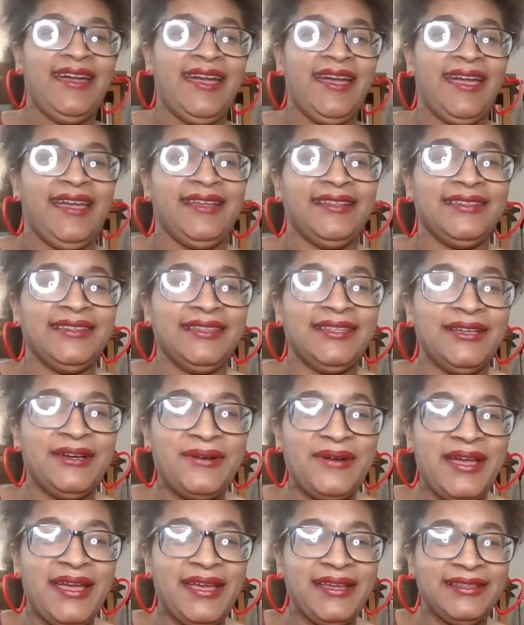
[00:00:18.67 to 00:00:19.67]

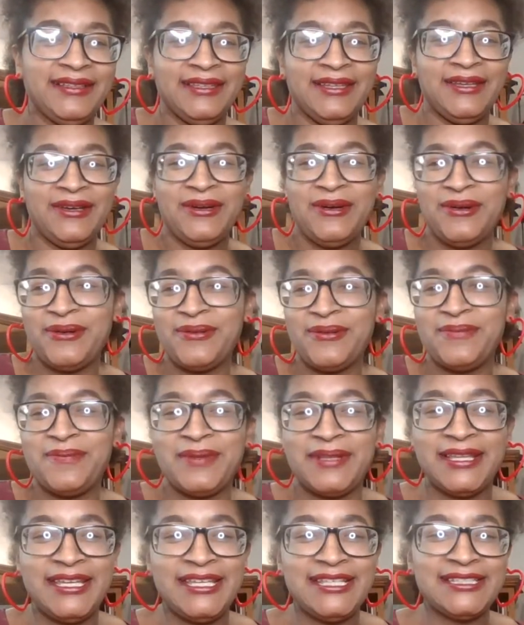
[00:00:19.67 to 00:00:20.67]
Hello, hello.
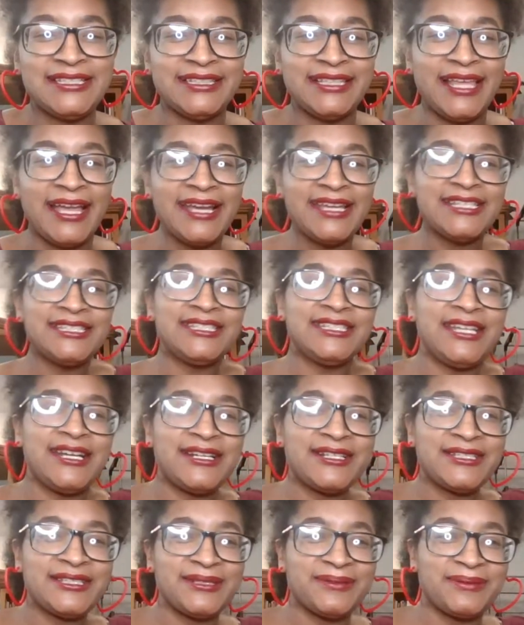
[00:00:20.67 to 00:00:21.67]
Please like,
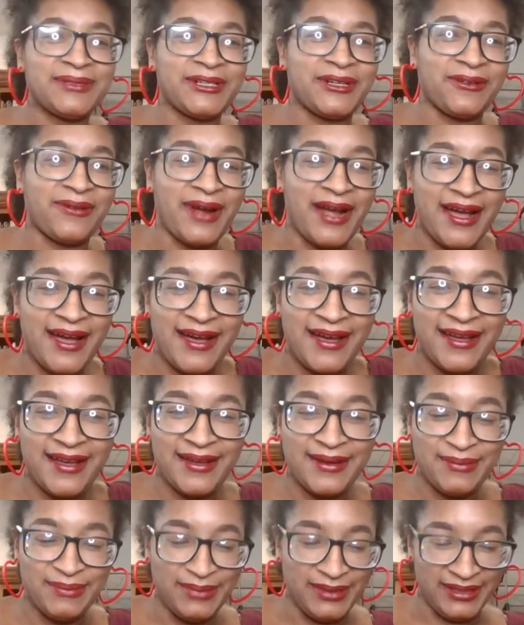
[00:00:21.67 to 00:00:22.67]
share,
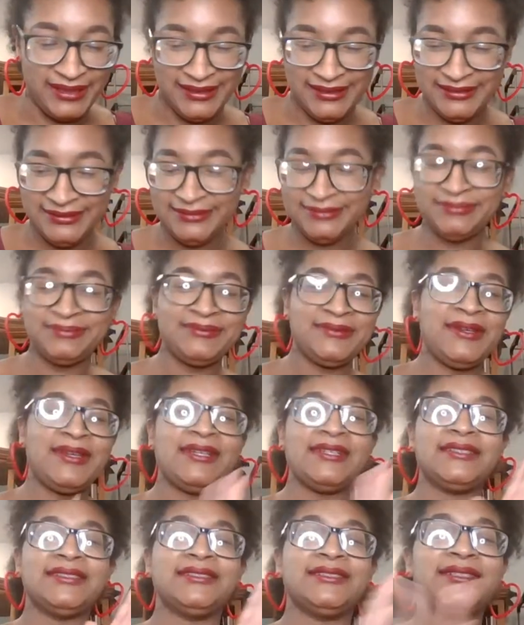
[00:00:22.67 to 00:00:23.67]
subscribe.
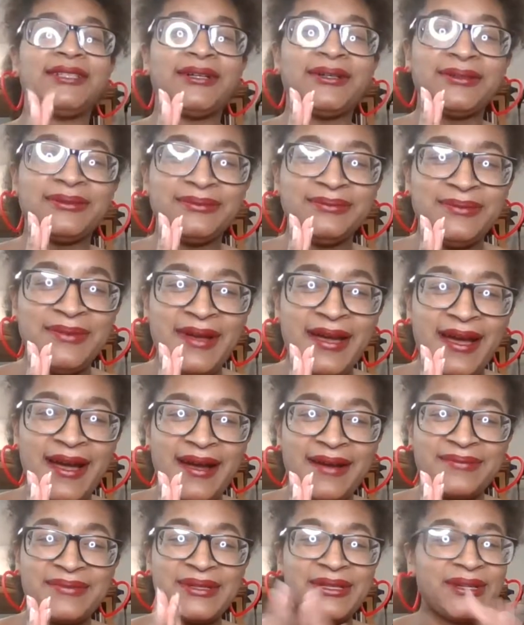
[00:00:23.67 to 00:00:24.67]
So,
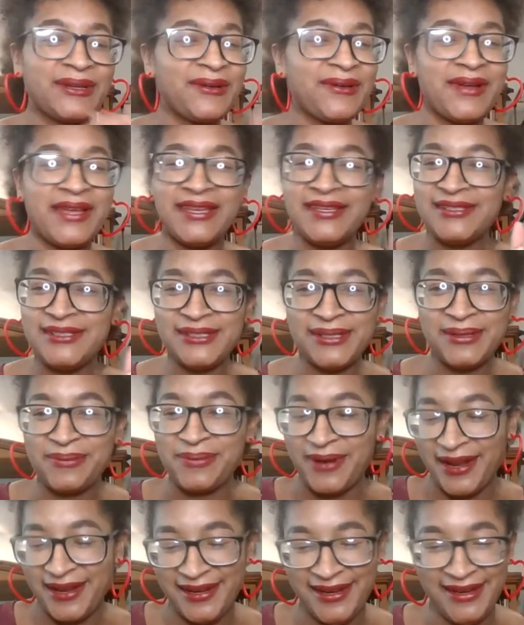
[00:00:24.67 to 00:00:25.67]
I'm going to go ahead and jump
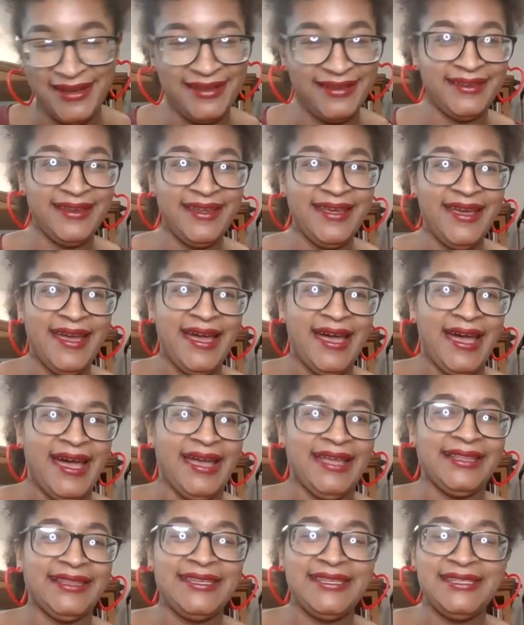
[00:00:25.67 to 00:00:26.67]
right in.
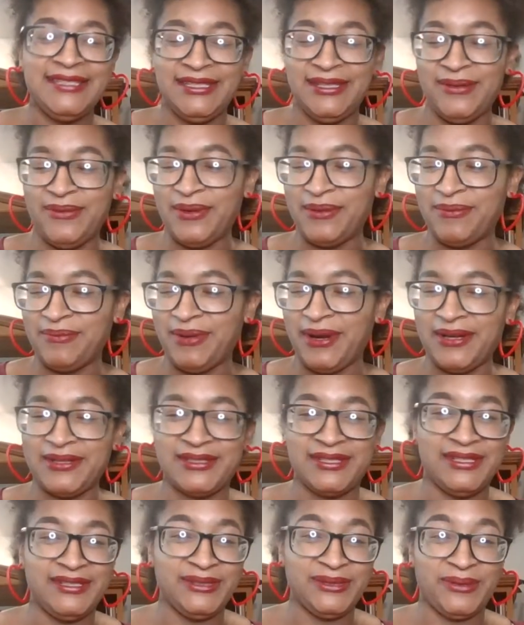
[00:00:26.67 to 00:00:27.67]
I at least see one
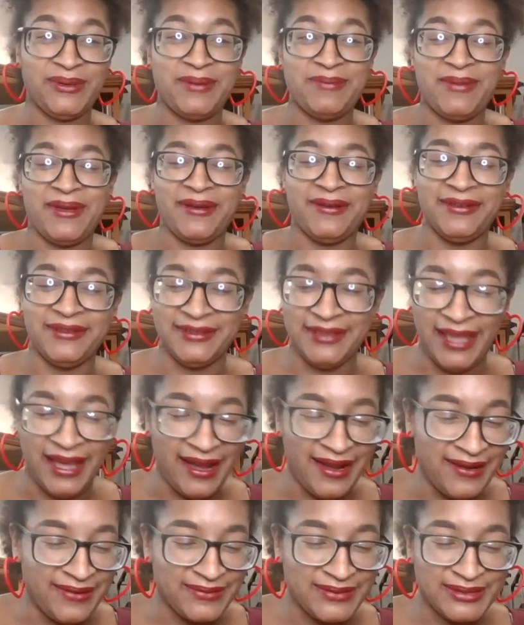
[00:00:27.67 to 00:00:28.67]
person join me on
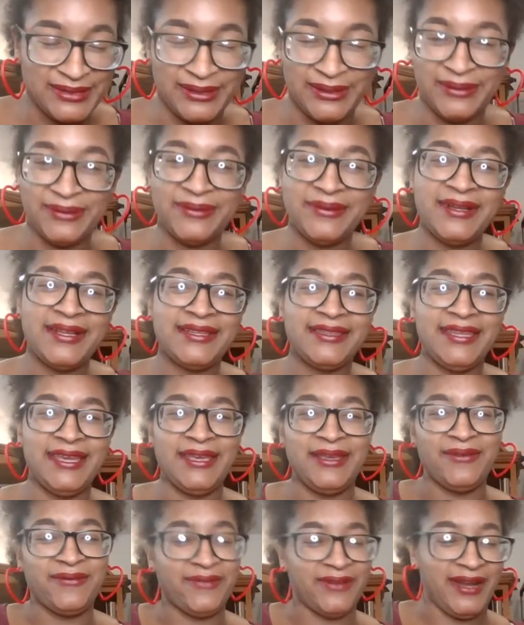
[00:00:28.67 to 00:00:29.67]
live. So,
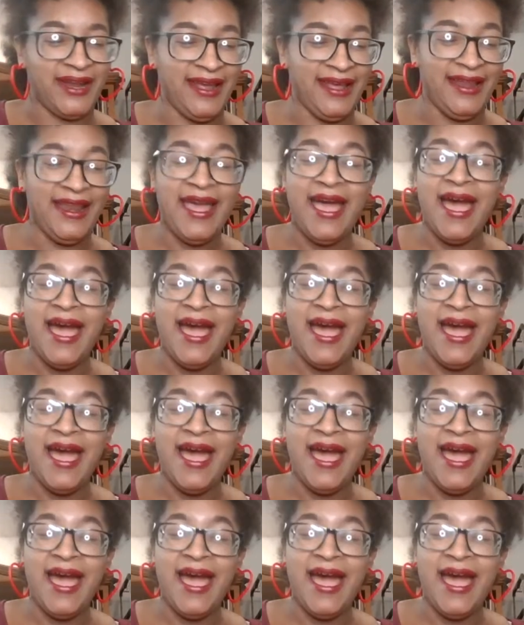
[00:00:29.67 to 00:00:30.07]
thank you for that.